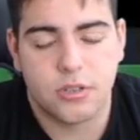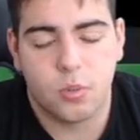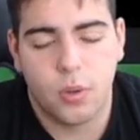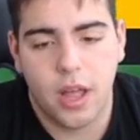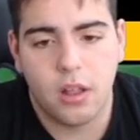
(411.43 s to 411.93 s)
as
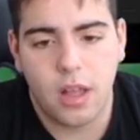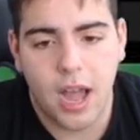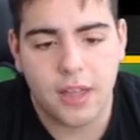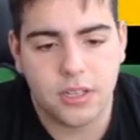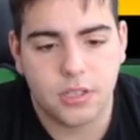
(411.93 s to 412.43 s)
well.
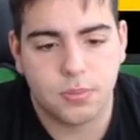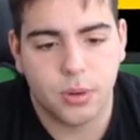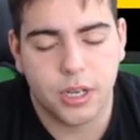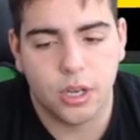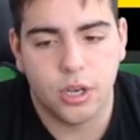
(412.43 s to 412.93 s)
I think he's
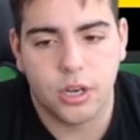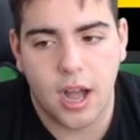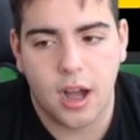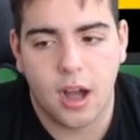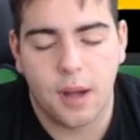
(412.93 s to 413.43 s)
pretty good.
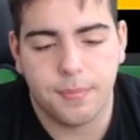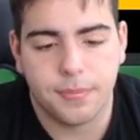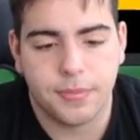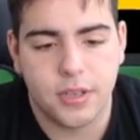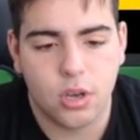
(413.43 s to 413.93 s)
Um,
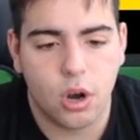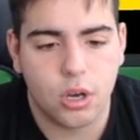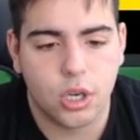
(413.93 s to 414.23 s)
this card